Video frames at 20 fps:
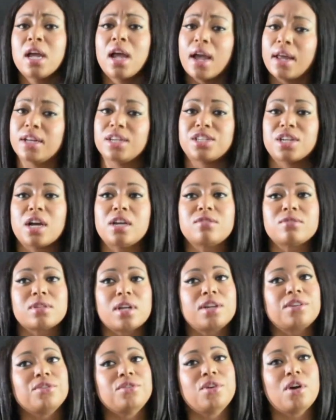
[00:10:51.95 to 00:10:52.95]
And the judge is
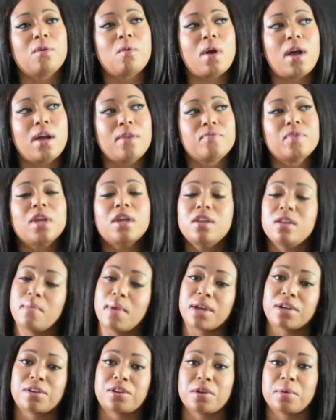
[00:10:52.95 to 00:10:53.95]
like, you know what? You
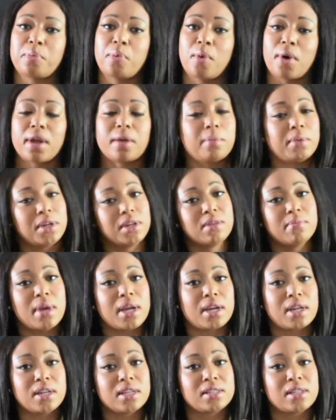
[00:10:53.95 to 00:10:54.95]
make a good point. We need to
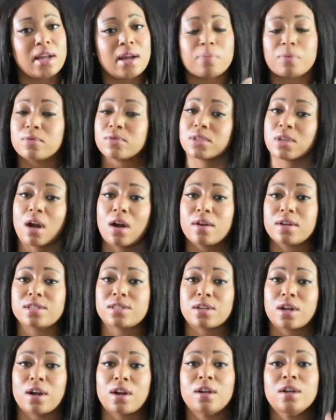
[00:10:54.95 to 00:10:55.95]
make an example. Sorry,
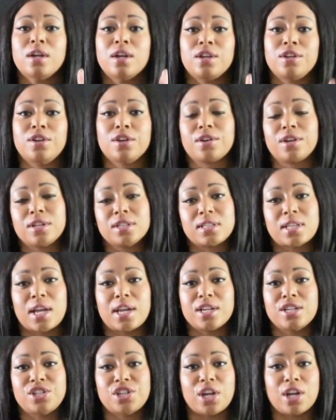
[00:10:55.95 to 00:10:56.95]
sir, you're gonna stay
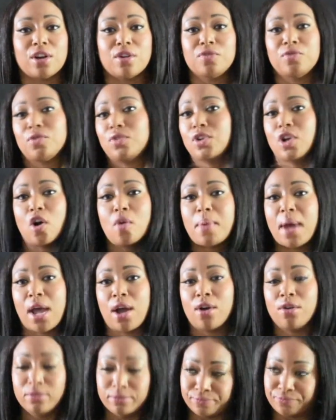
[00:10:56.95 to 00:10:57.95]
in jail. No
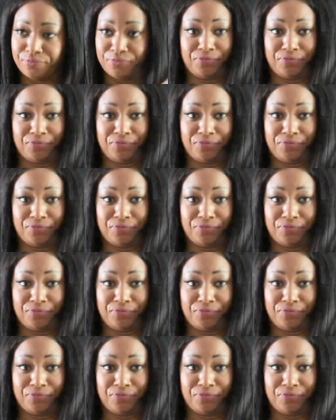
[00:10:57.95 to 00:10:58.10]
bail.